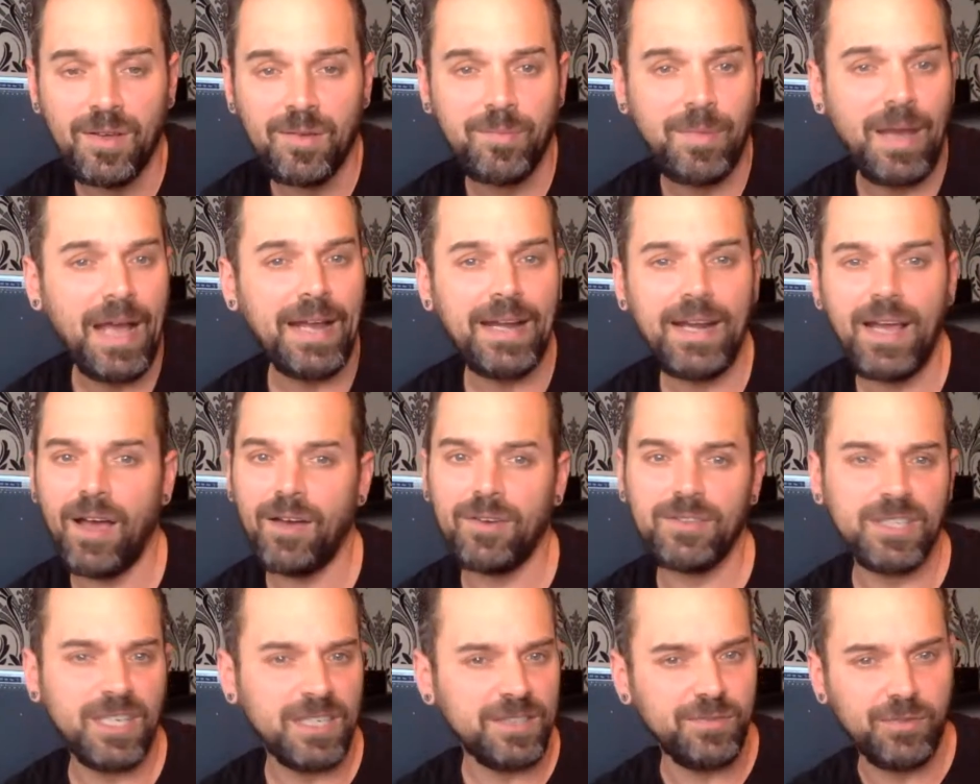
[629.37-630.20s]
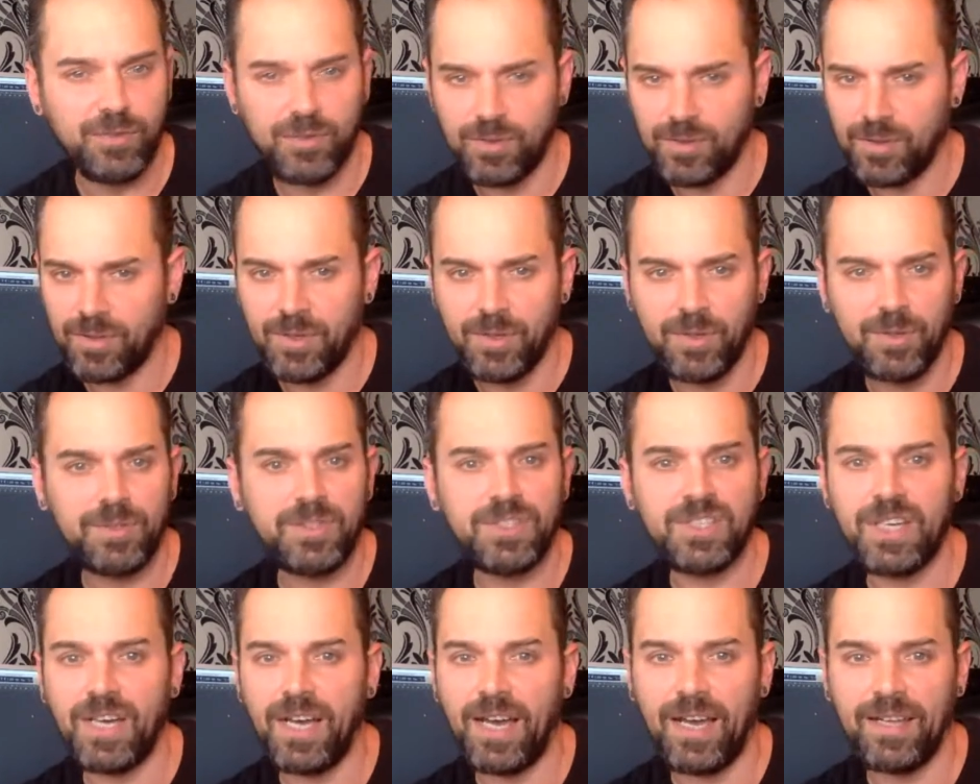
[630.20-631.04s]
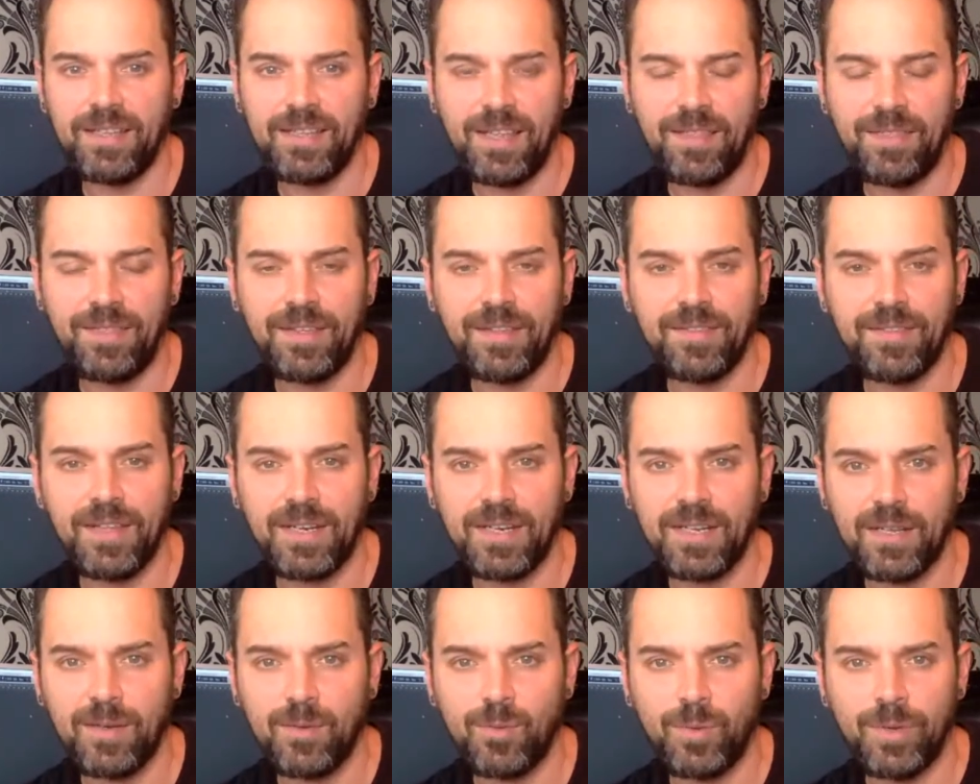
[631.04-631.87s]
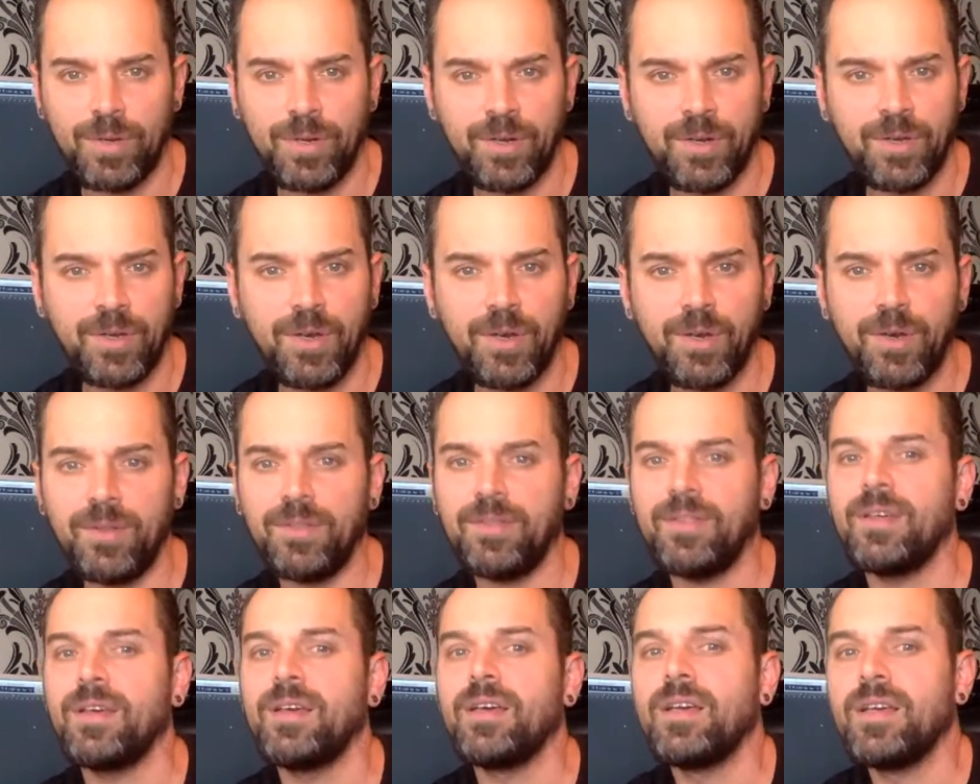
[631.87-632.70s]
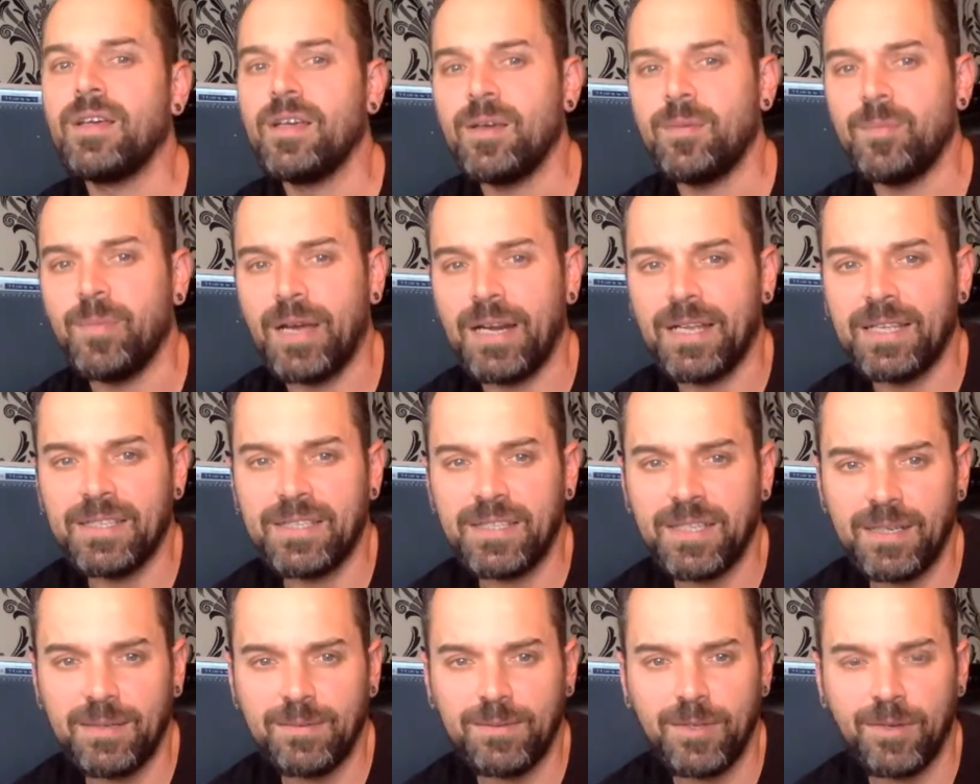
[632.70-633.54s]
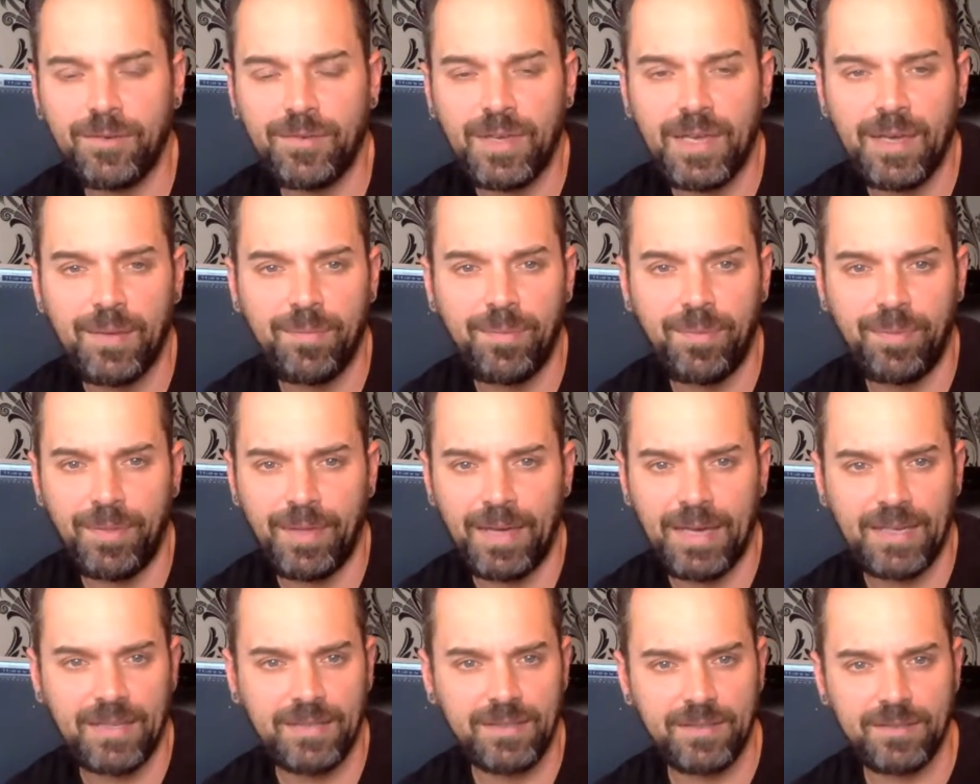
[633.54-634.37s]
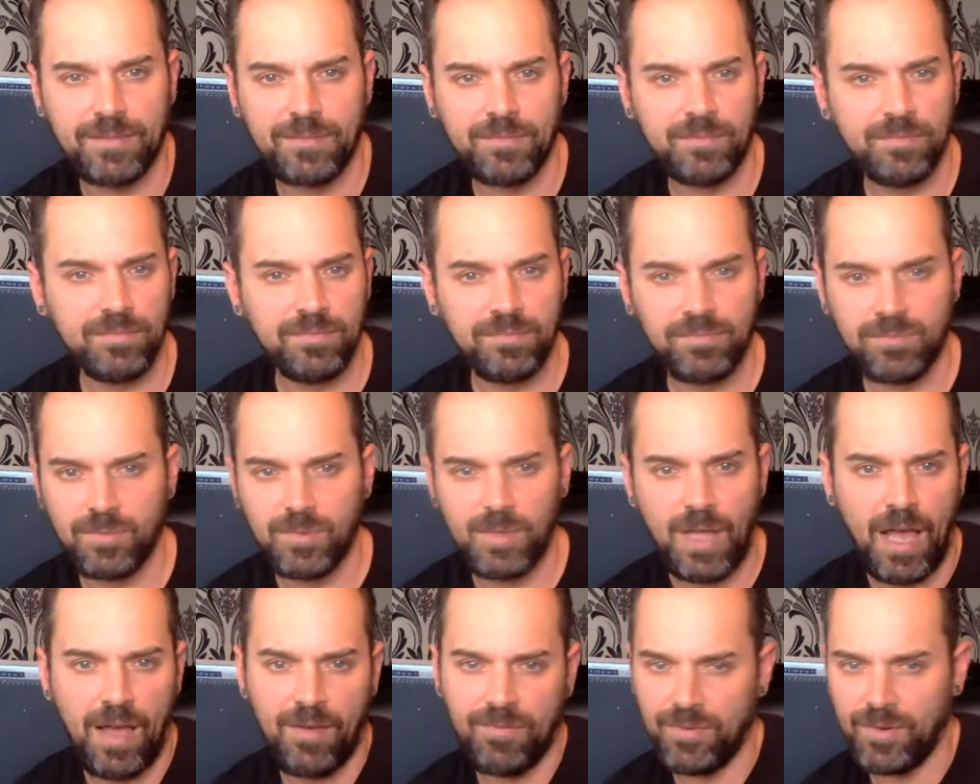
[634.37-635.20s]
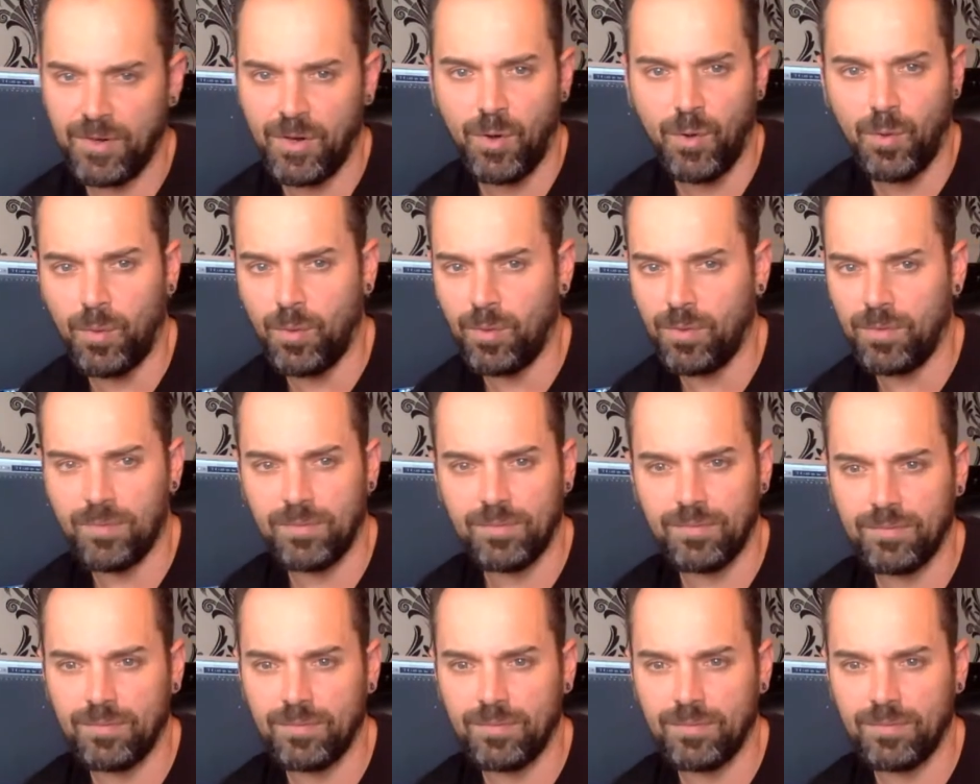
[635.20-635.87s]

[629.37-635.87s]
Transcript: By now, just for the good chat, I think that we're good. But in terms of keep things have no